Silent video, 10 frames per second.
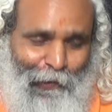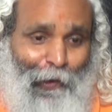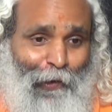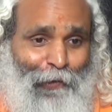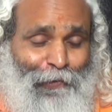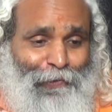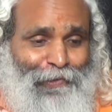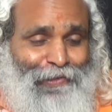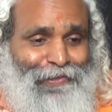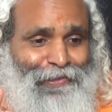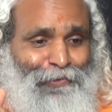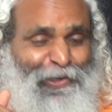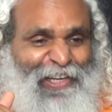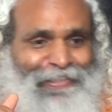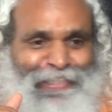or you
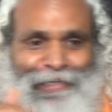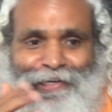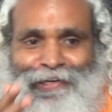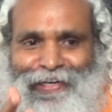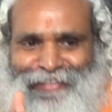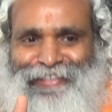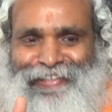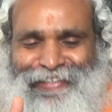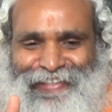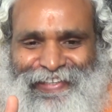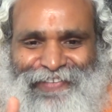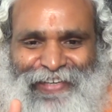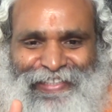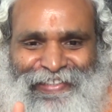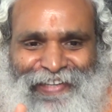call inner calling.
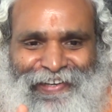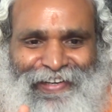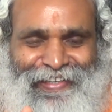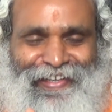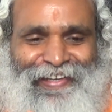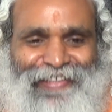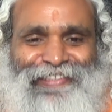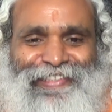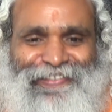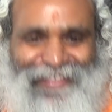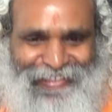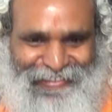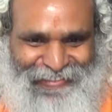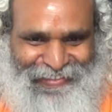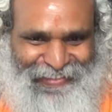What is inner calling?
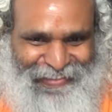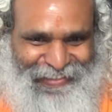Insecurities.